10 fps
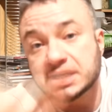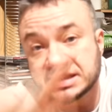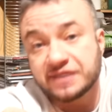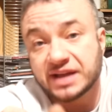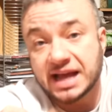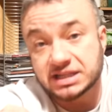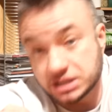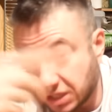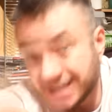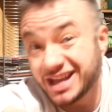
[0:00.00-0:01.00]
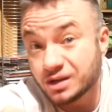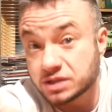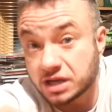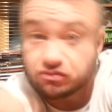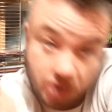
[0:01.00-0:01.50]
I did have a cactus and I killed
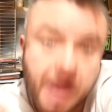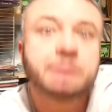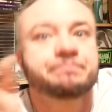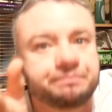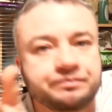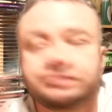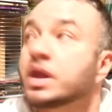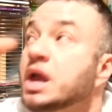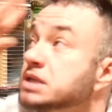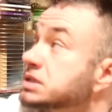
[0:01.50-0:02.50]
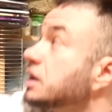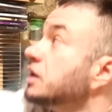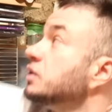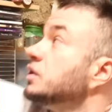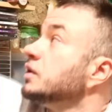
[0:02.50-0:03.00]
it, right?
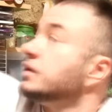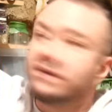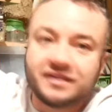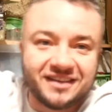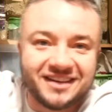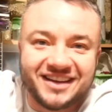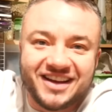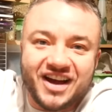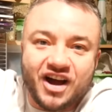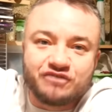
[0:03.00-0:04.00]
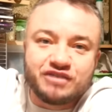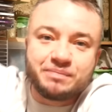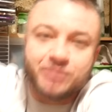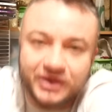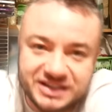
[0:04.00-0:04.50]
So I
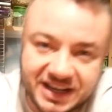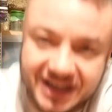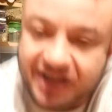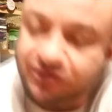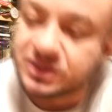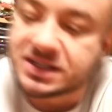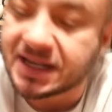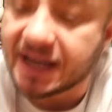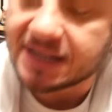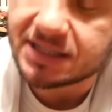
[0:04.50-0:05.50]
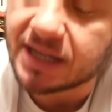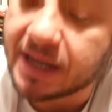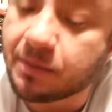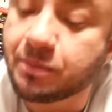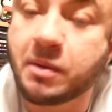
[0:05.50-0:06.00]
repotted it and everyone said
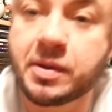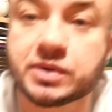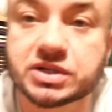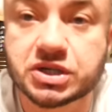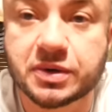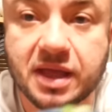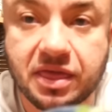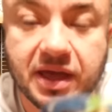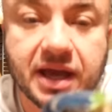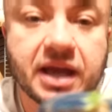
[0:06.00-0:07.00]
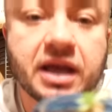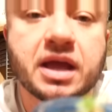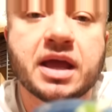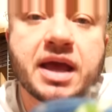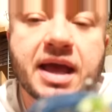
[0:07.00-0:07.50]
it probably wouldn't do anything.
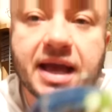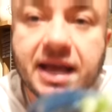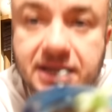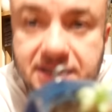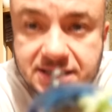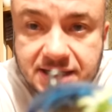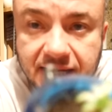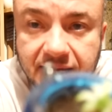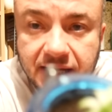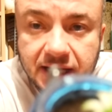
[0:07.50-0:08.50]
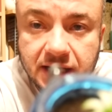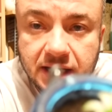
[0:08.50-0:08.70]
And can you see?